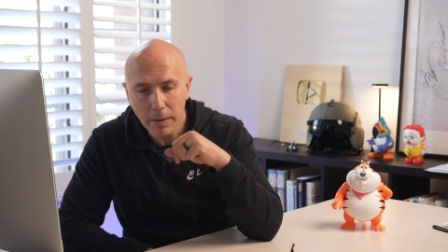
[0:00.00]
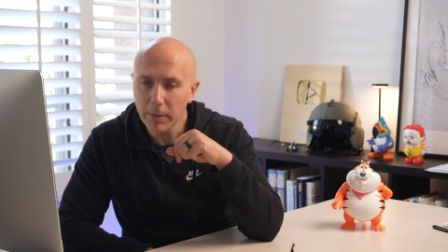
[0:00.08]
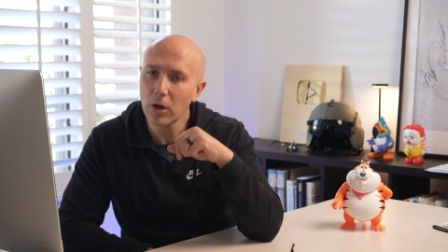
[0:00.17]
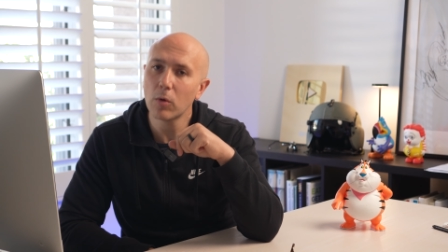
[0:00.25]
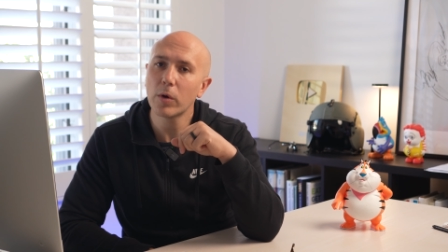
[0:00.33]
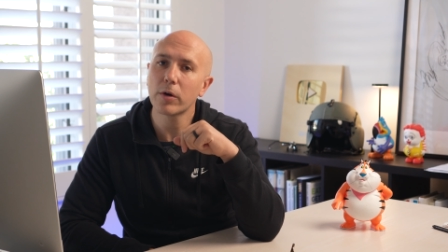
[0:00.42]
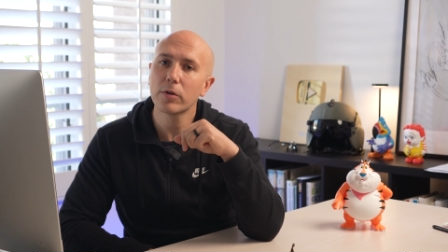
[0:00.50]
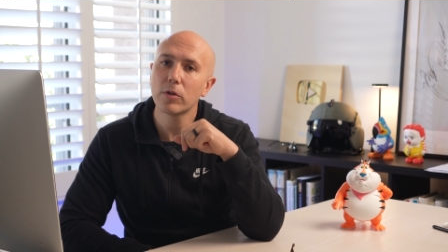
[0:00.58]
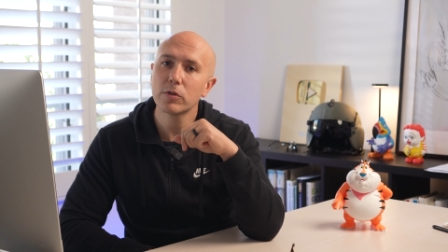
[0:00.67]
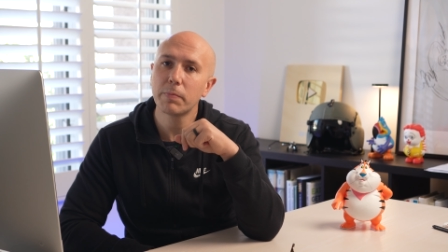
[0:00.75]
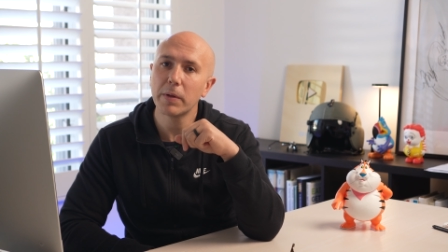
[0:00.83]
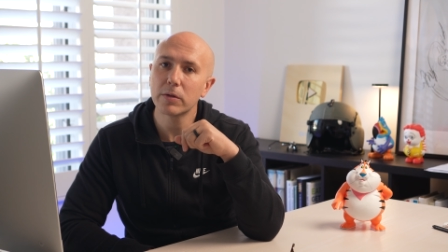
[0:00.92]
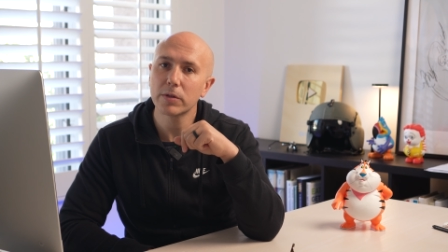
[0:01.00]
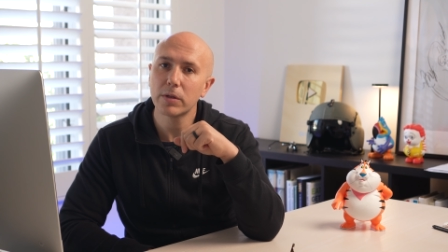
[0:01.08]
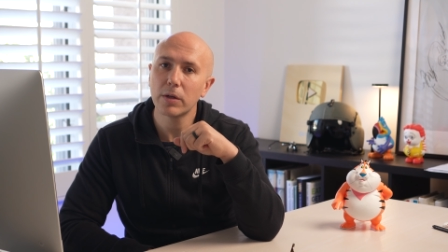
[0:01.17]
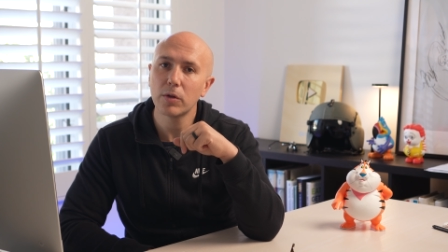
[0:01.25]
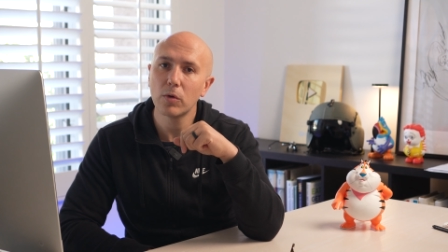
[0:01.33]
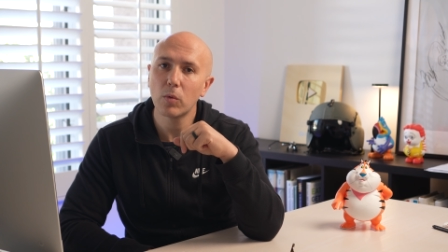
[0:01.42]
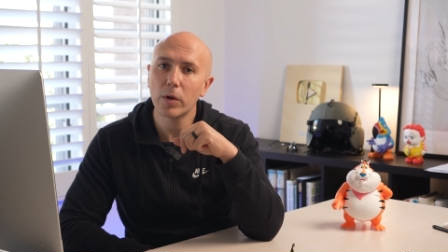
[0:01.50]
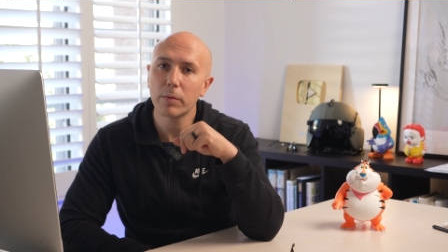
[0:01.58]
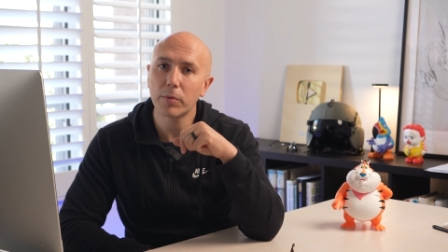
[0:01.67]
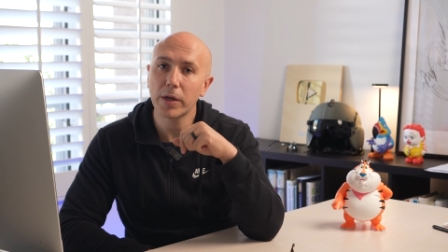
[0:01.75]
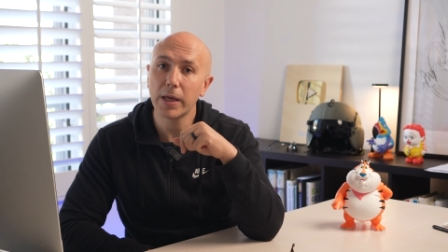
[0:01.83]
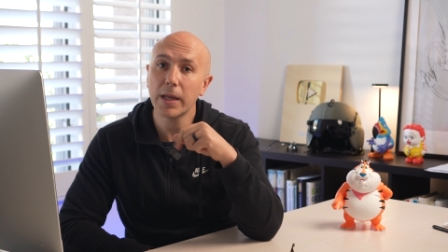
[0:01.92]
Let me know what are those pillars that you want to
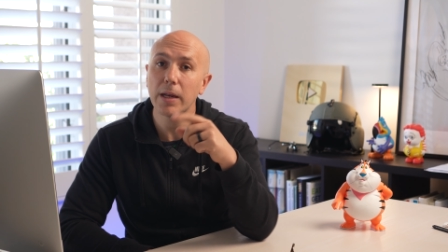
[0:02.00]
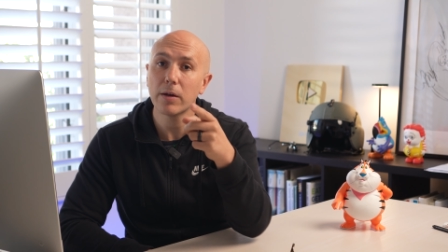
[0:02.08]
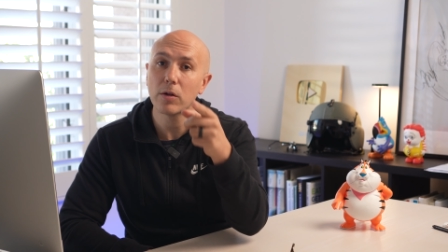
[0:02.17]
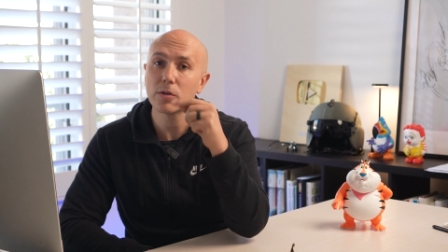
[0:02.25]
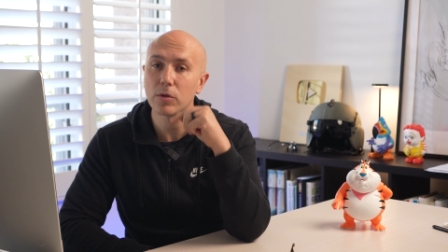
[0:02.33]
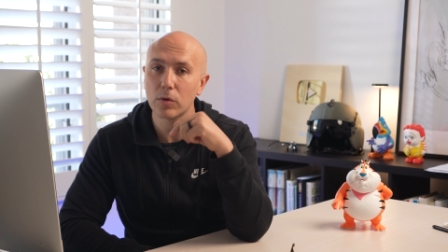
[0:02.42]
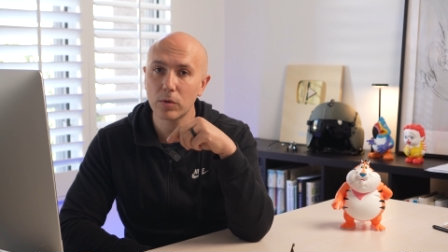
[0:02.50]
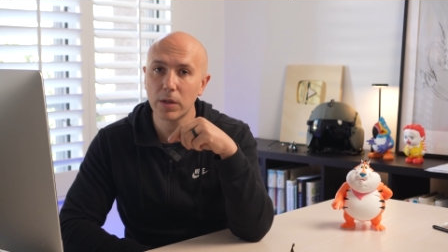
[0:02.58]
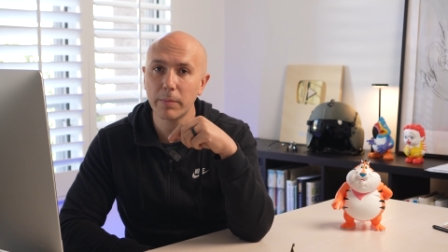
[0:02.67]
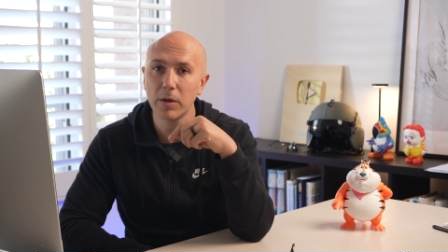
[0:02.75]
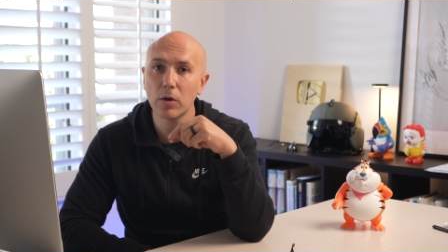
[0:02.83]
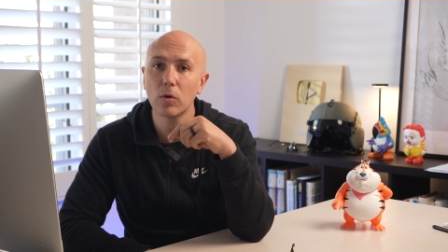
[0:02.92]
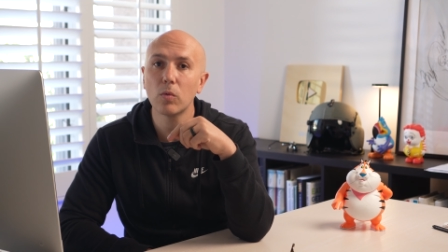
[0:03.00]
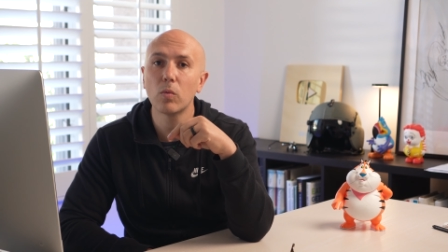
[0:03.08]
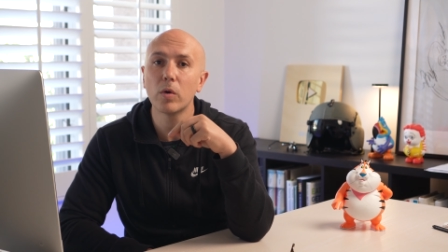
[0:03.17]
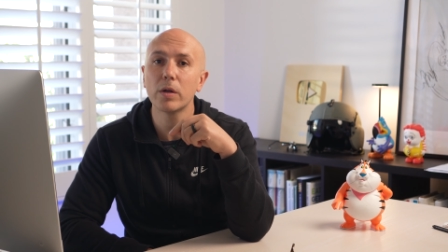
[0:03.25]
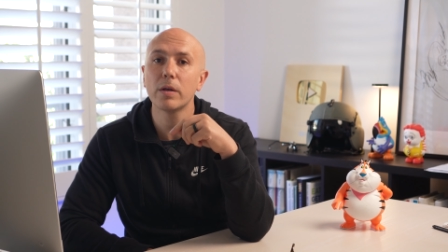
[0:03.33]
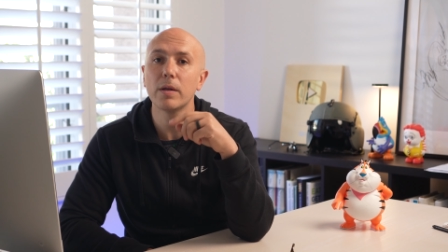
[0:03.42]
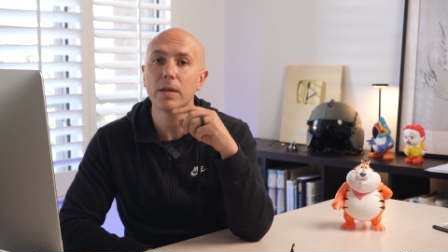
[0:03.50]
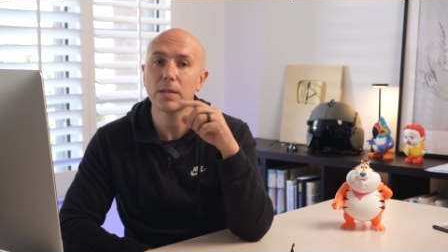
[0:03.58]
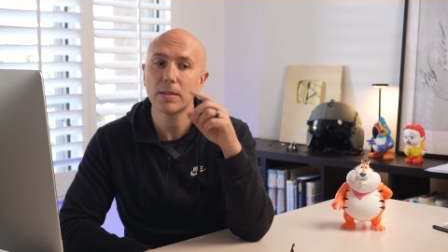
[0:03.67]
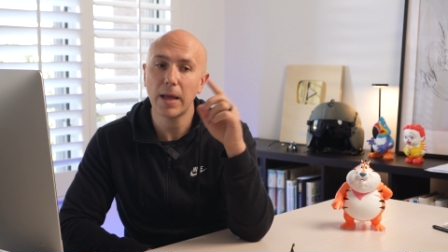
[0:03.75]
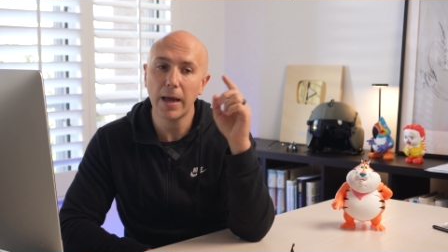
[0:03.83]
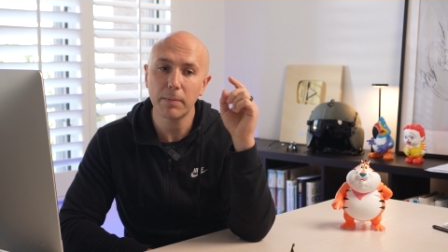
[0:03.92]
bring in, and also let me know what
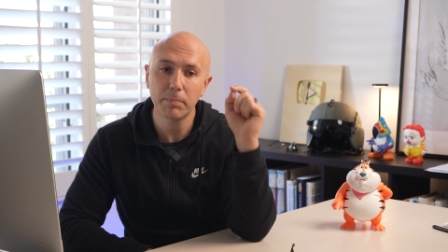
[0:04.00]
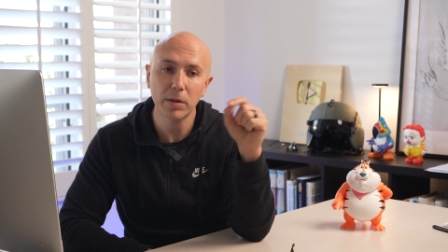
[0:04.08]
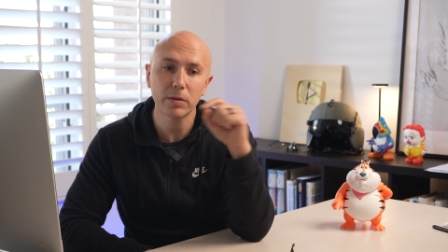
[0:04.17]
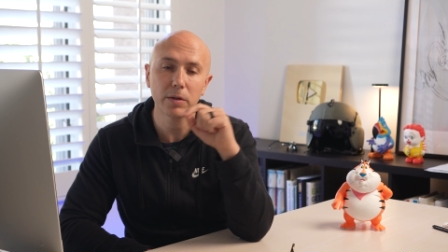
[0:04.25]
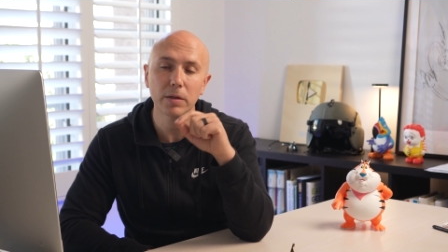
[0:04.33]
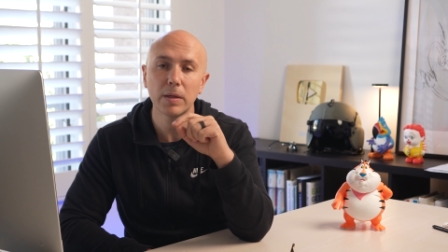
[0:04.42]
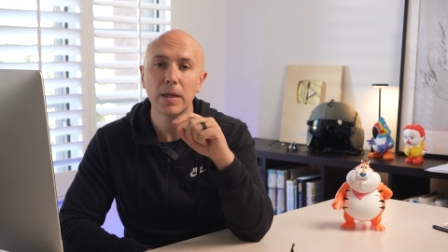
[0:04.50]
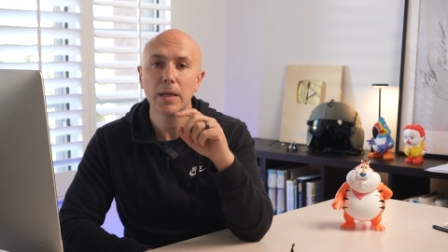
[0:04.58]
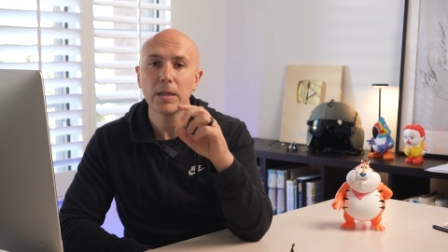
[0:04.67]
is that pillar